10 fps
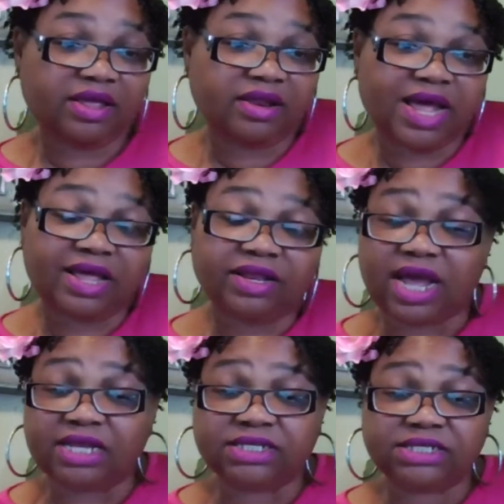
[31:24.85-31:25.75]
And I,
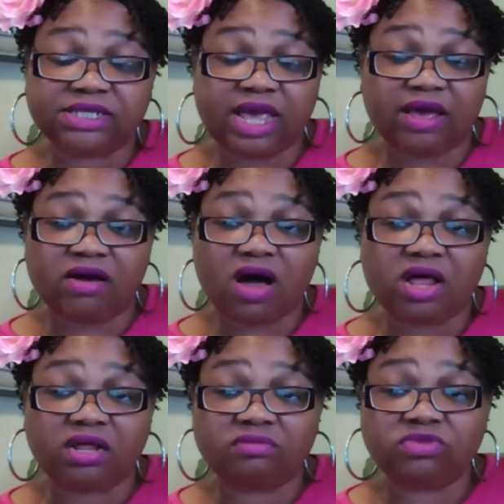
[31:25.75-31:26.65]
I just can't
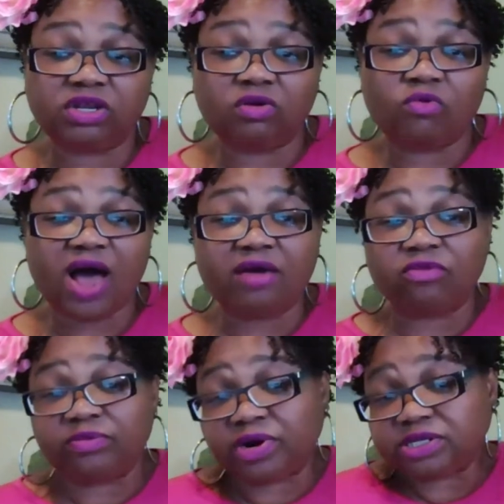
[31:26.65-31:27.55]
call, you know, why
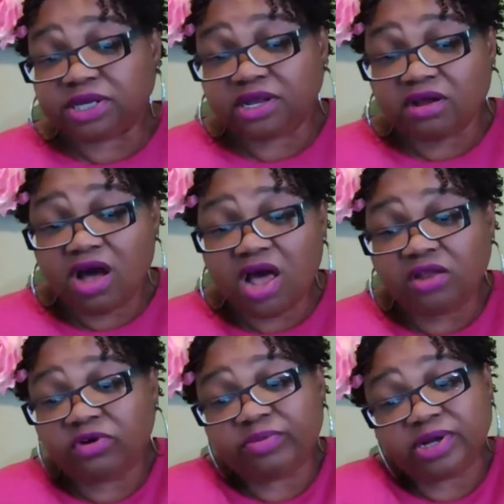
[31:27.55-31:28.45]
one person get a call
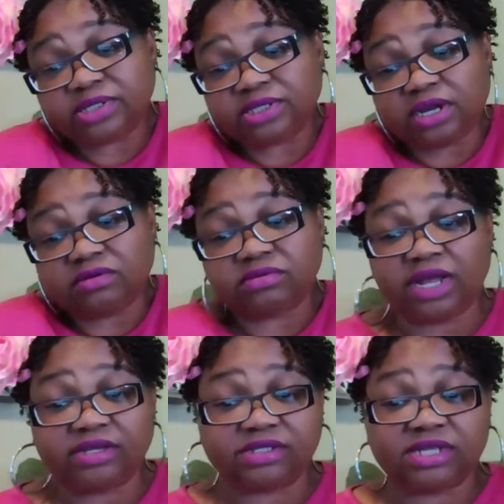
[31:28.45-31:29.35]
and one person don't.
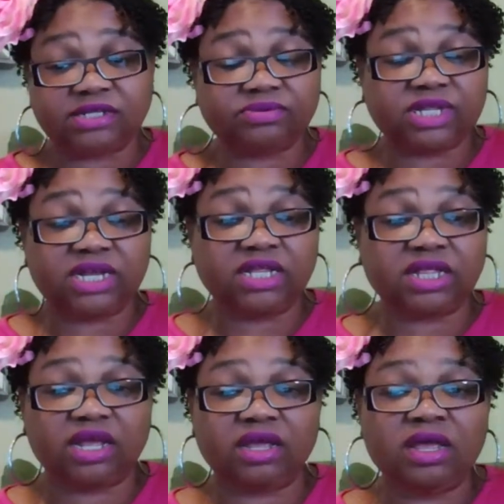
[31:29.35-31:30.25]
That's that's with
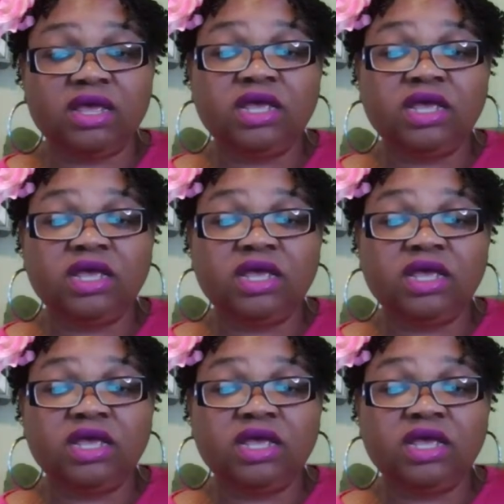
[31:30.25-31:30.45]
anything.